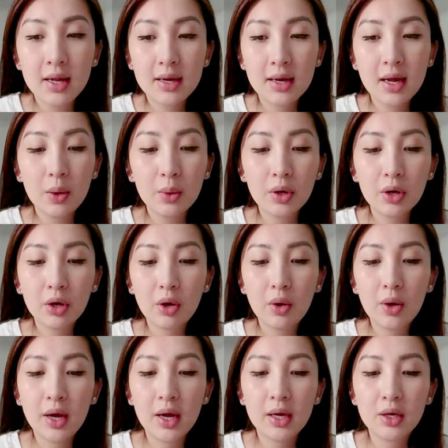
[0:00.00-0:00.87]
Now we're gonna go
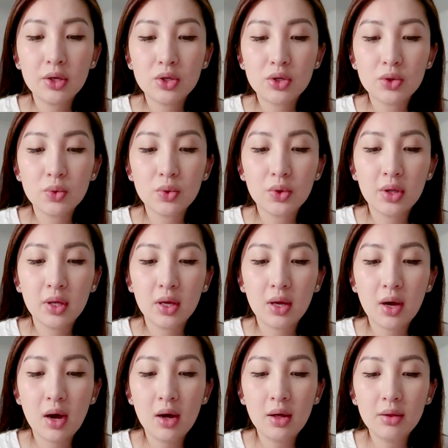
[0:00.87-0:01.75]
ahead and do
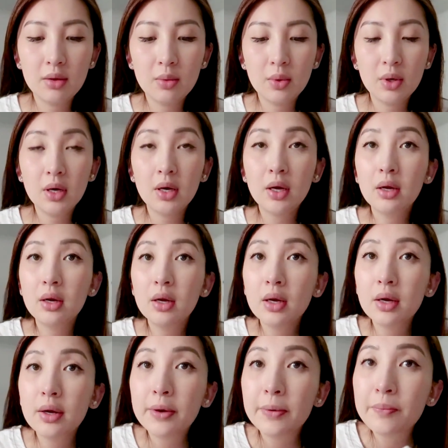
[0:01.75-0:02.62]
the other
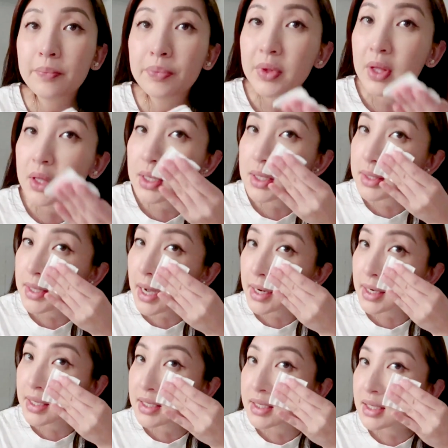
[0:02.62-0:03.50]
one. And this
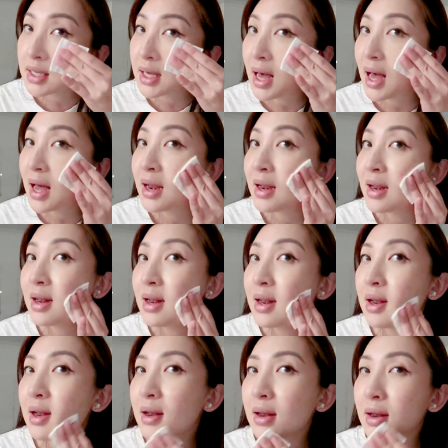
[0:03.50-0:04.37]
side is the
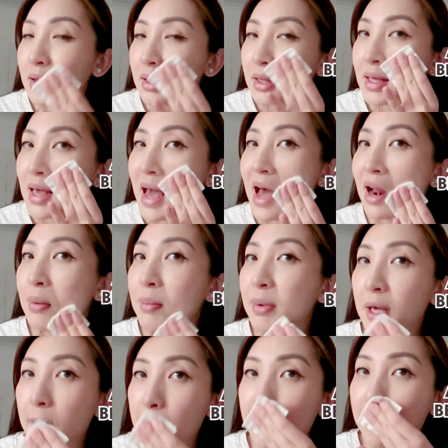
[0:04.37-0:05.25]

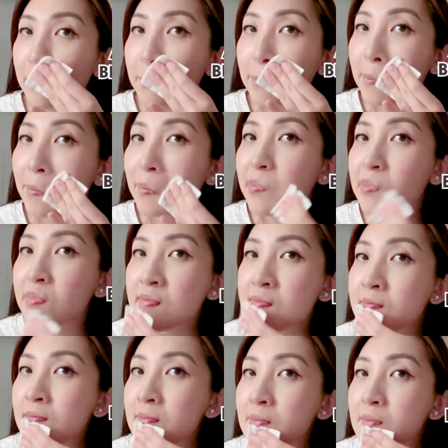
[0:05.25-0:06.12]
ATOMY
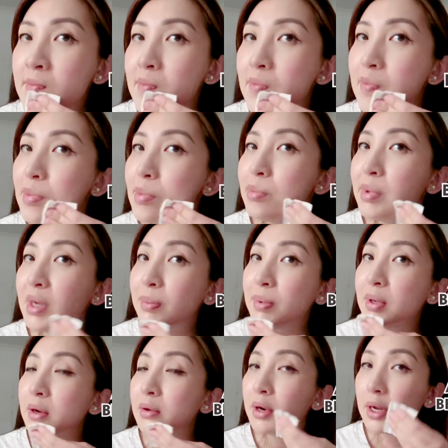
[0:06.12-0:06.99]

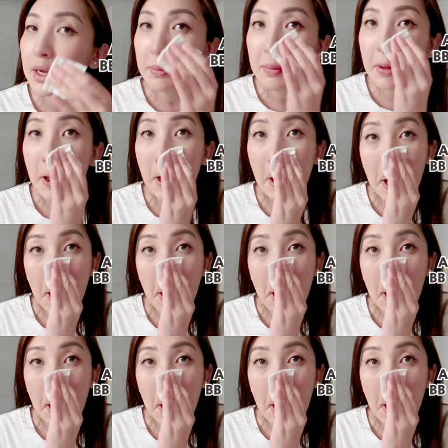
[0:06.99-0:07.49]
BB cream.